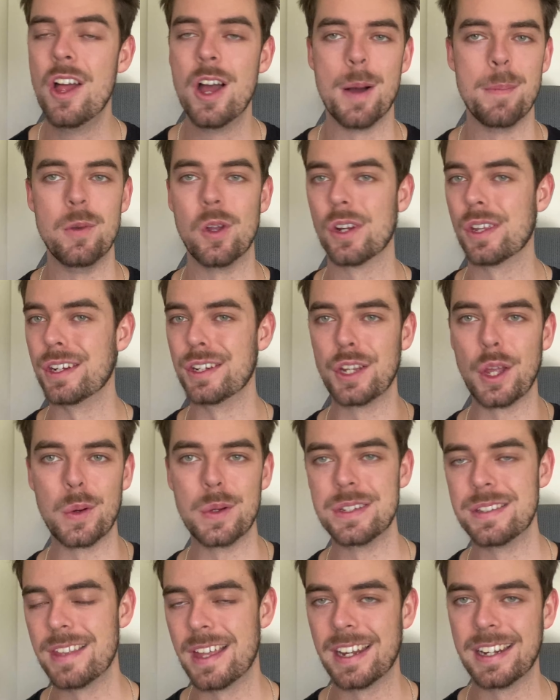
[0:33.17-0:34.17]
I'm not going to go
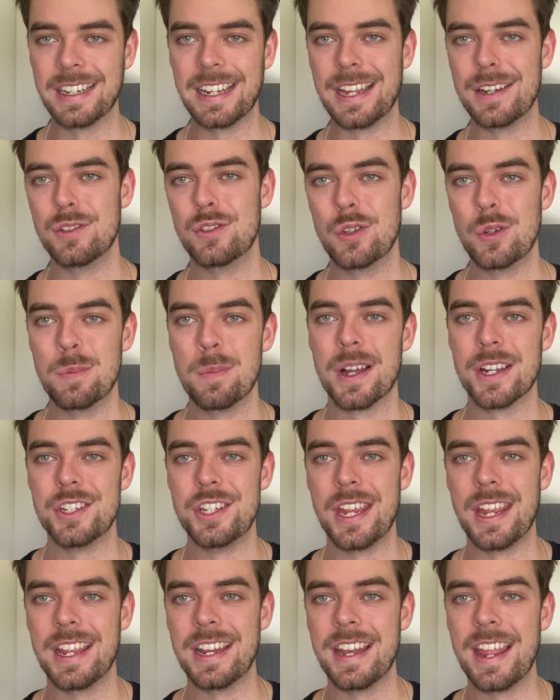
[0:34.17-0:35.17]
into that again too much
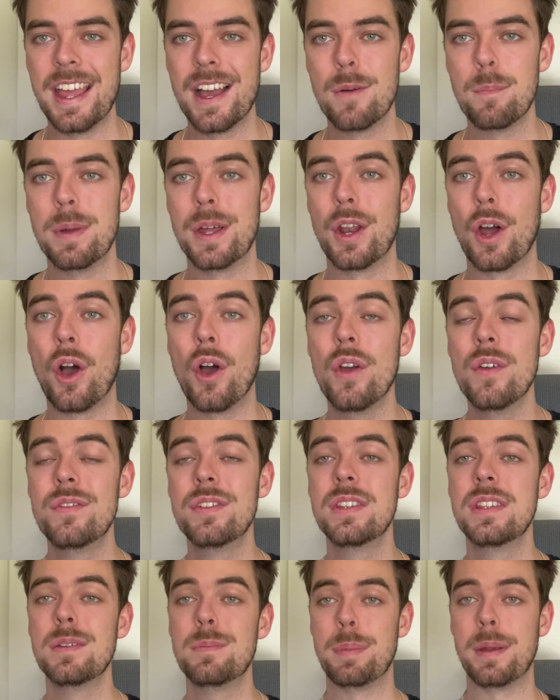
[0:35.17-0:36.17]
here now, but over
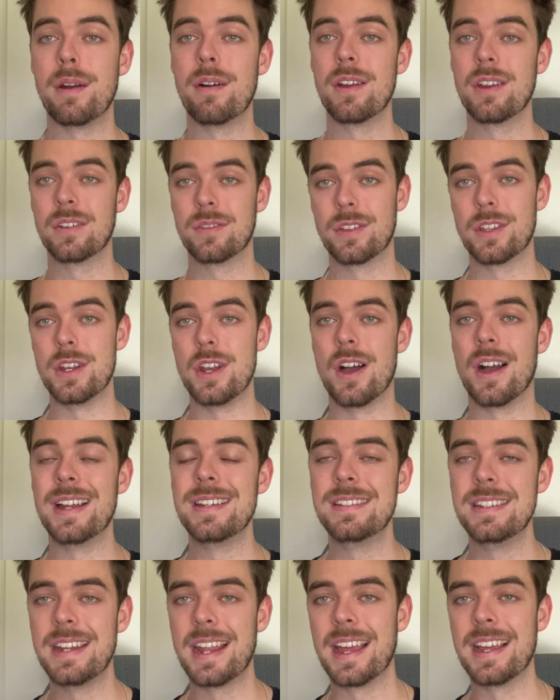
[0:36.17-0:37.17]
the period of the
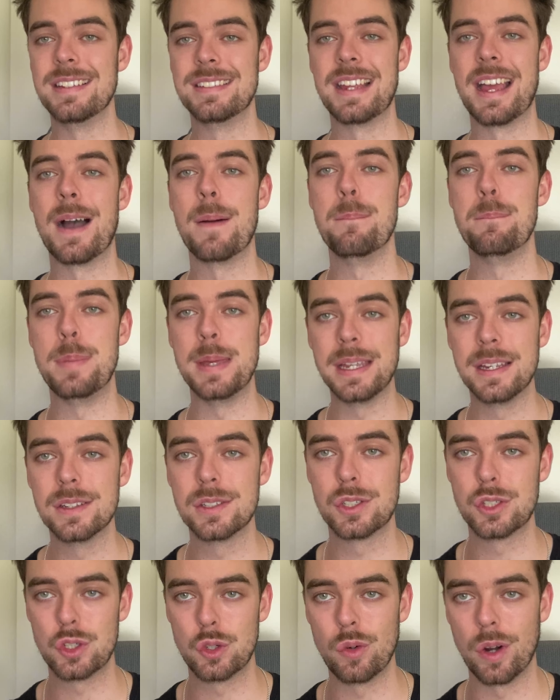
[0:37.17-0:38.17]
90 days, our biggest
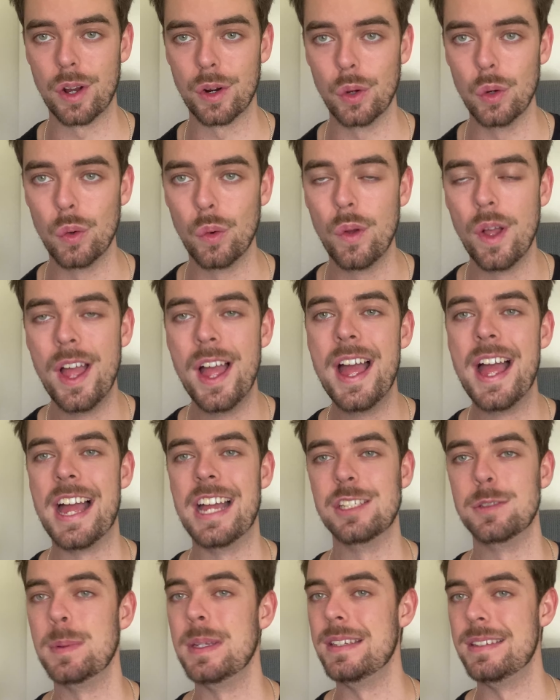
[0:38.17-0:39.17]
struggle has
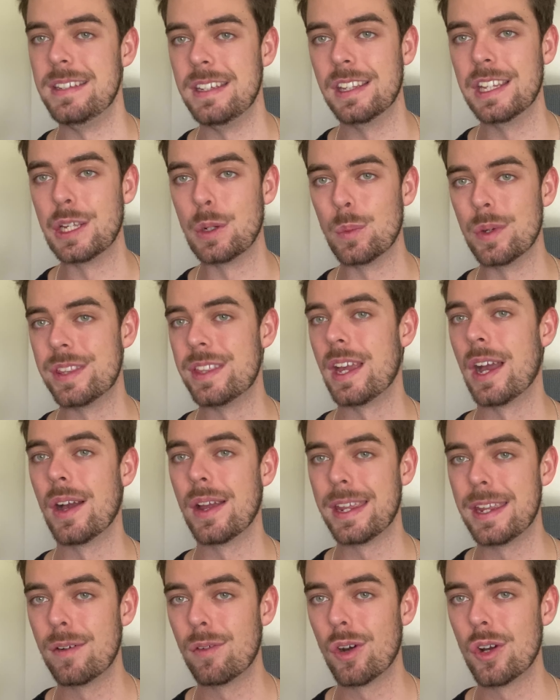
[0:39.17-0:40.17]
been dealing with our
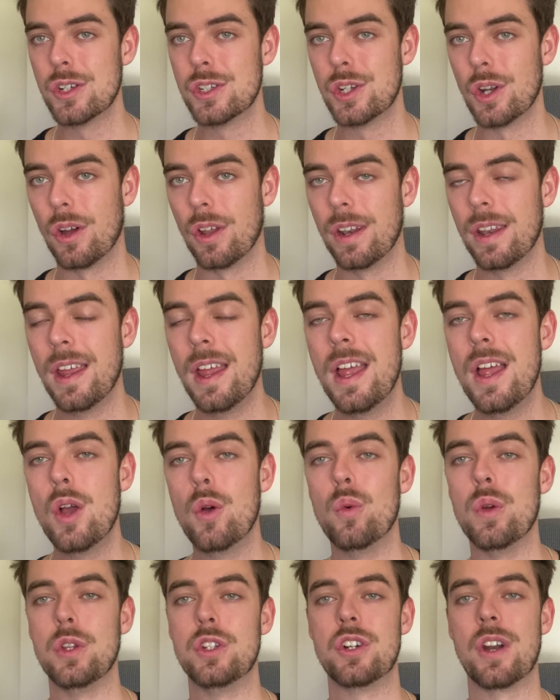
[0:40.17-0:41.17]
hero shot.
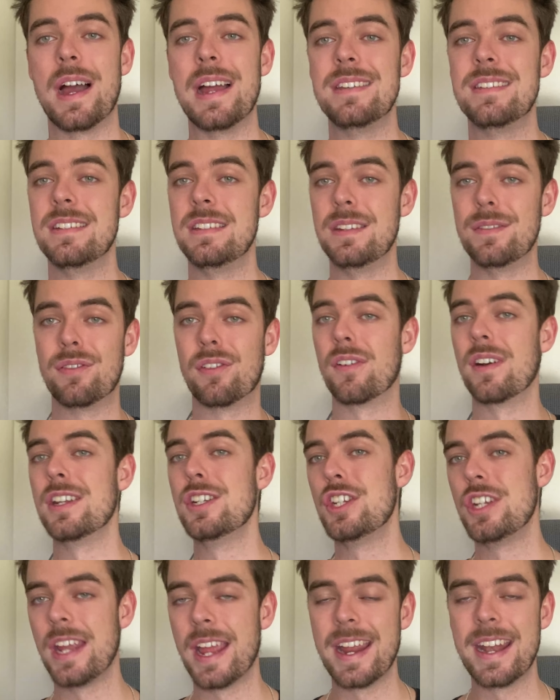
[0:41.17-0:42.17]
We tried to
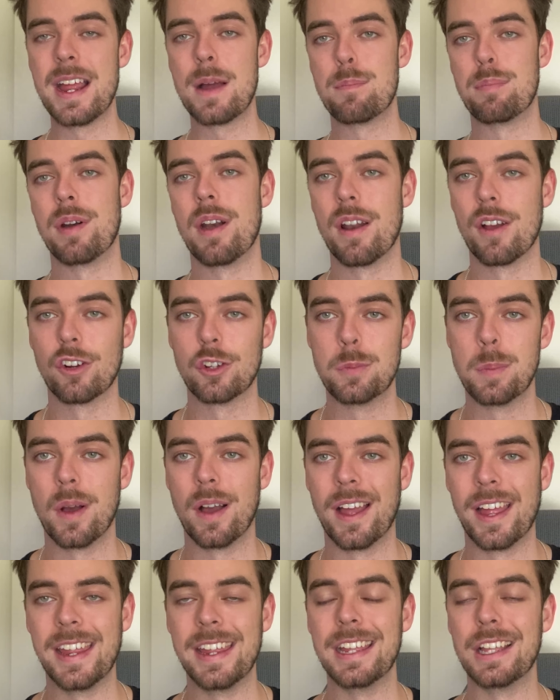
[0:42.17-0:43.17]
differentiate our product
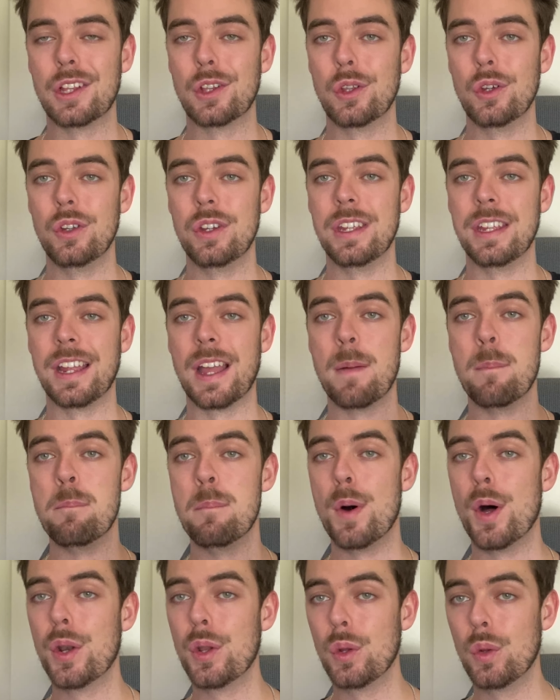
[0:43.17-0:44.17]
by including a
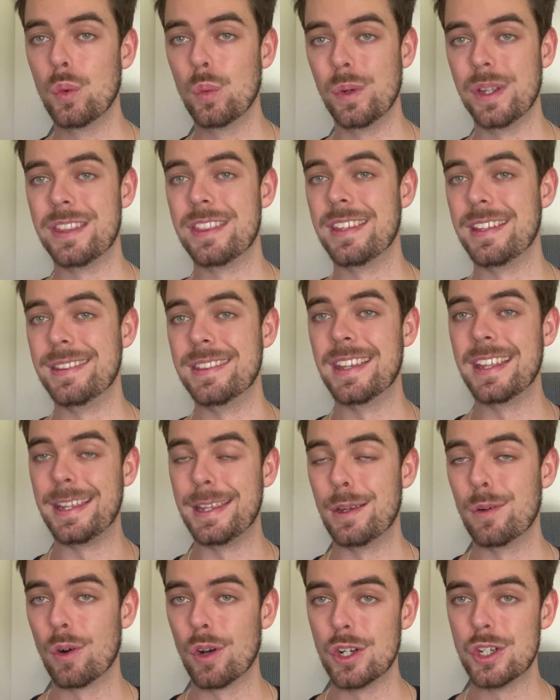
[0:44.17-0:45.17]
model within the
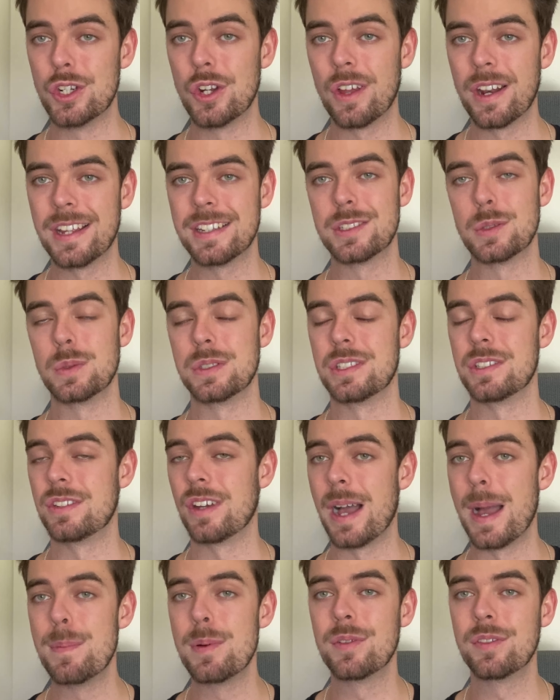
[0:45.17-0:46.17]
hero shot, as it was a
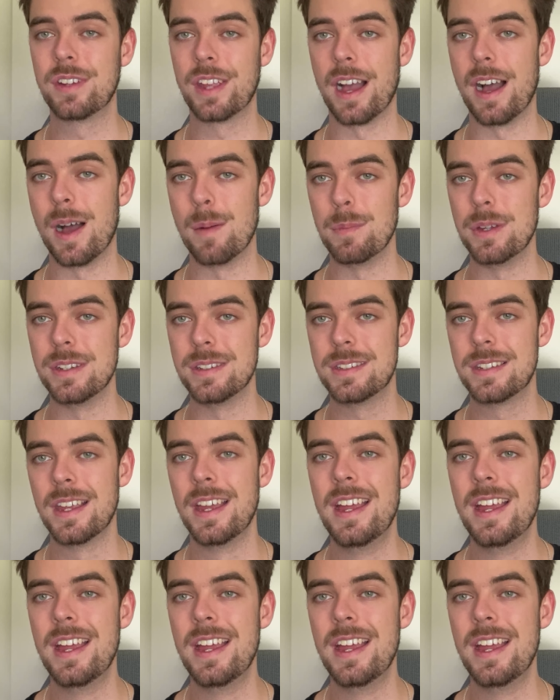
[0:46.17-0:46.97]
type of garment